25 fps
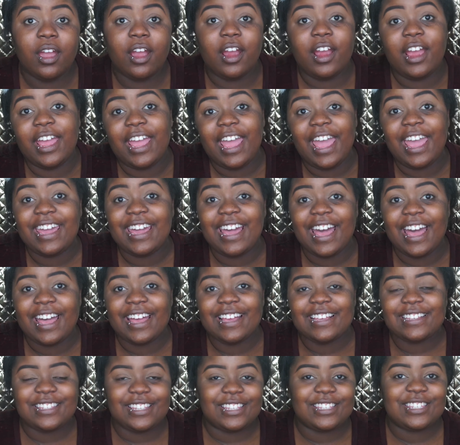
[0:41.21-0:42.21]
Hey
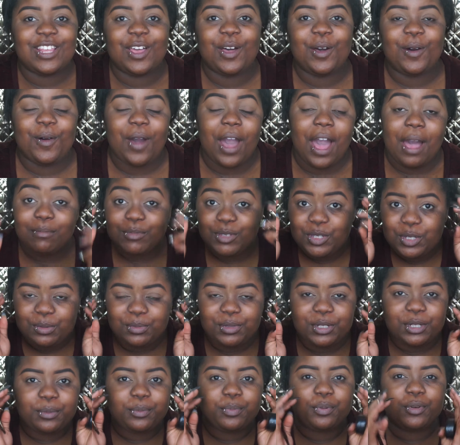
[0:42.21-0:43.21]
guys, so I'm
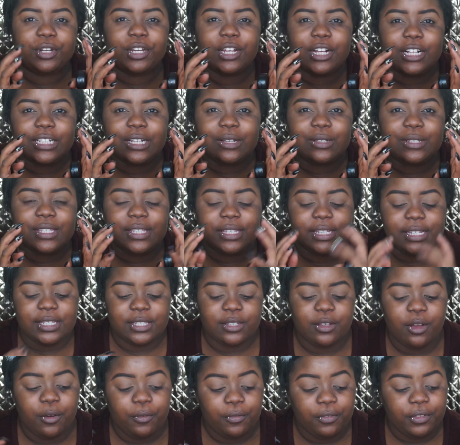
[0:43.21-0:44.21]
zoomed in pretty closely,
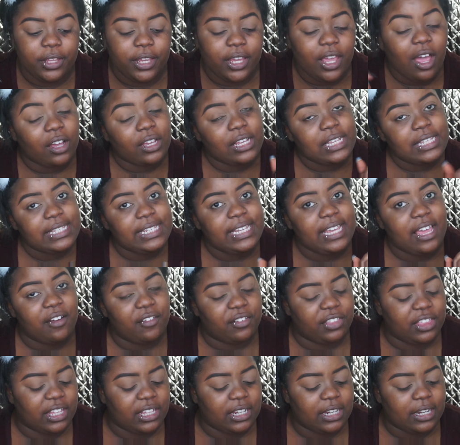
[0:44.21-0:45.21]
so hopefully y'all can see
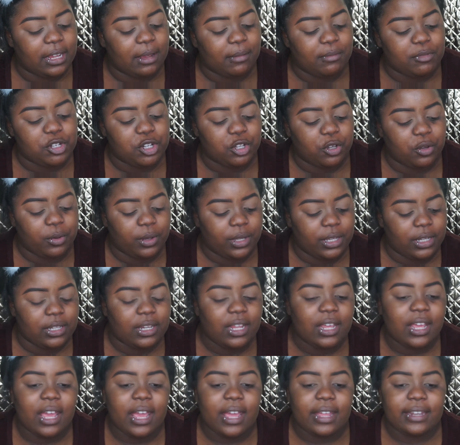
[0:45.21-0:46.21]
everything that I'm doing.
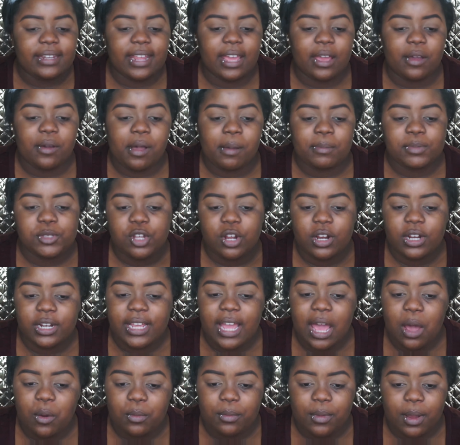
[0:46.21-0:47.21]
Now I'm starting
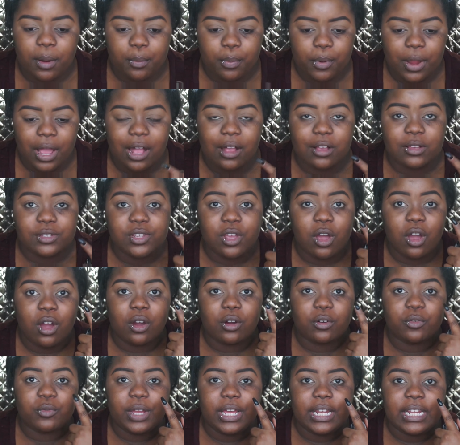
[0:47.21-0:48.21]
out with my brows
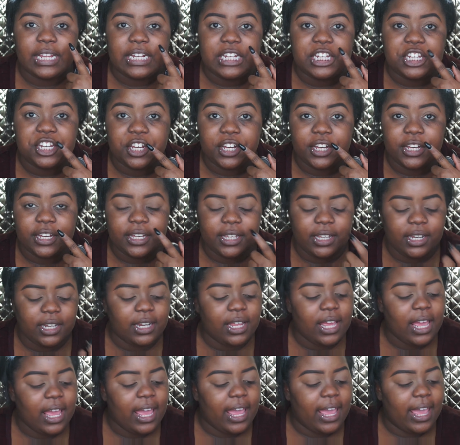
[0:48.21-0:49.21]
already
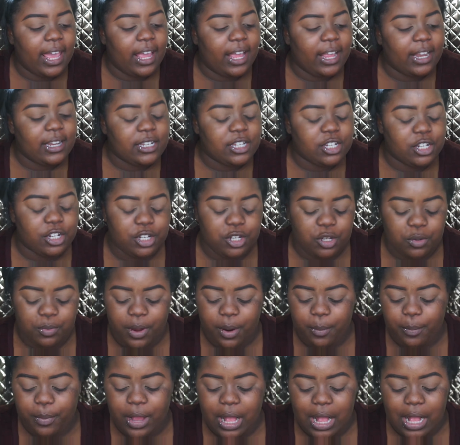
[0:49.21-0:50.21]
done, and to do
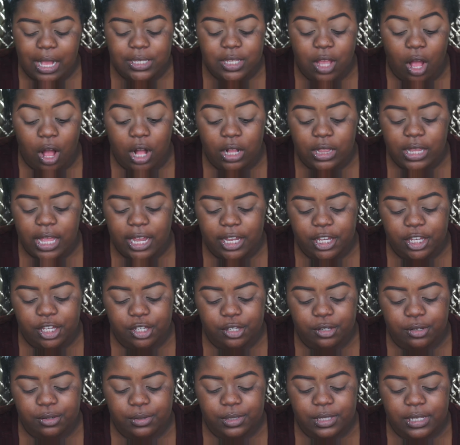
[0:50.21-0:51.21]
my brows all I
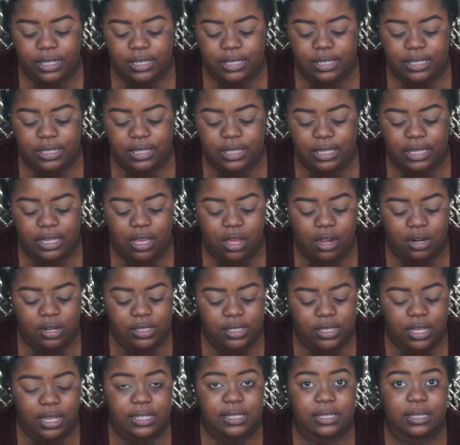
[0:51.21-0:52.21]
use is the
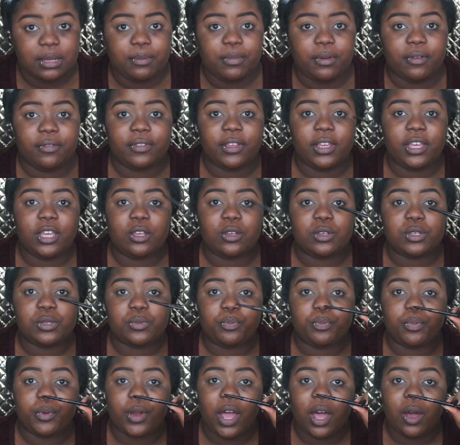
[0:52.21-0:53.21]
Anastasia Beverly Hills
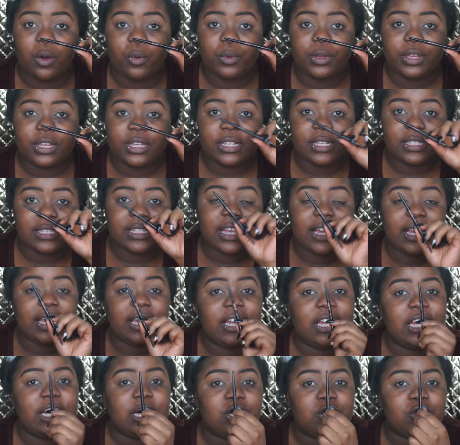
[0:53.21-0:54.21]
Brow Wiz
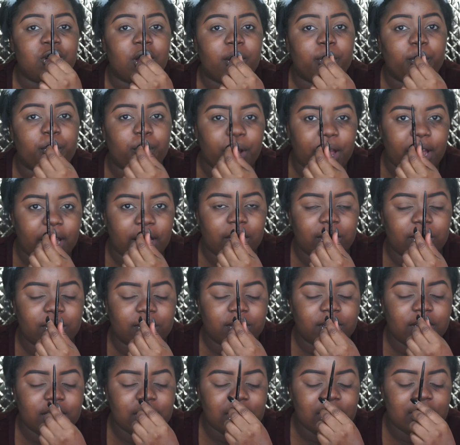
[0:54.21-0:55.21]
in dark
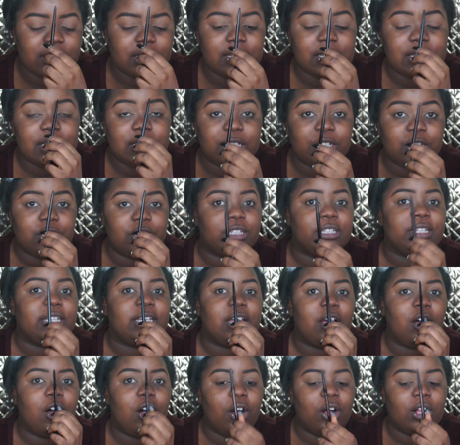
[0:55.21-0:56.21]
brown. This is
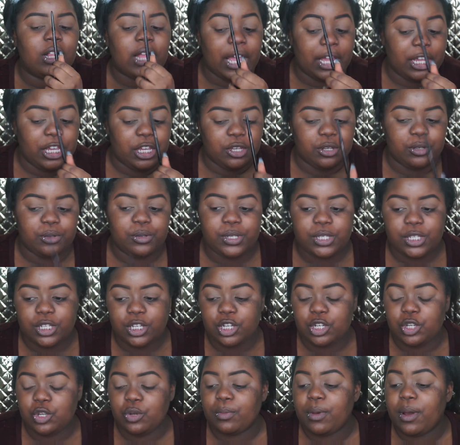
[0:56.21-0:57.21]
literally all I use
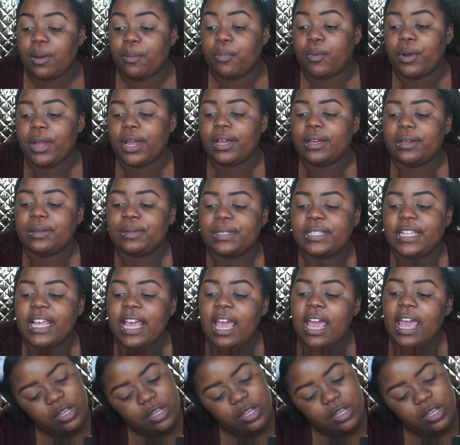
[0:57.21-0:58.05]
to do my brows.